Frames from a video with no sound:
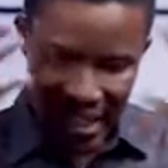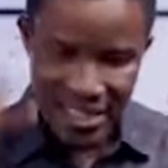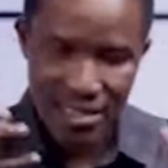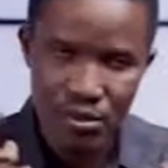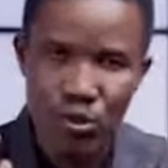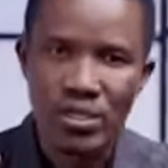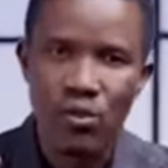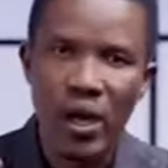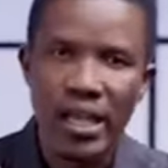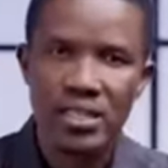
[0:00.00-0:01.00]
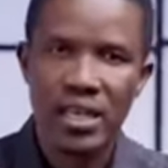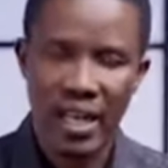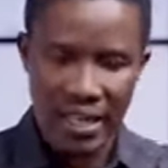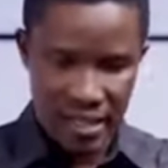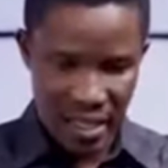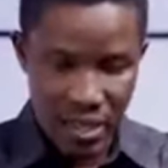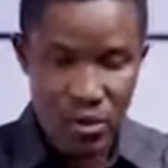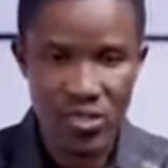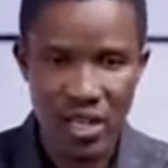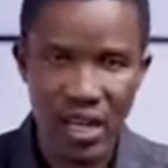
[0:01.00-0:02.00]
That was the wage, like an
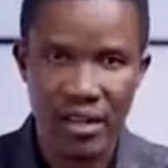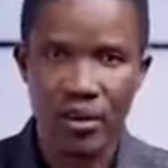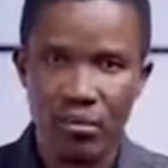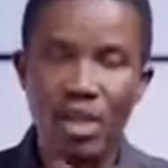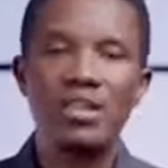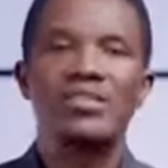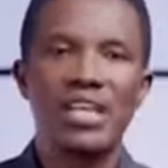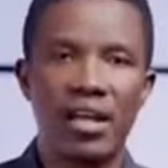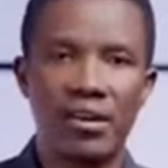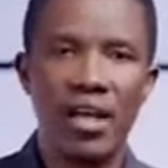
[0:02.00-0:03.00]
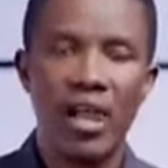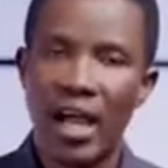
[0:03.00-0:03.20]
annual salary or monthly salary.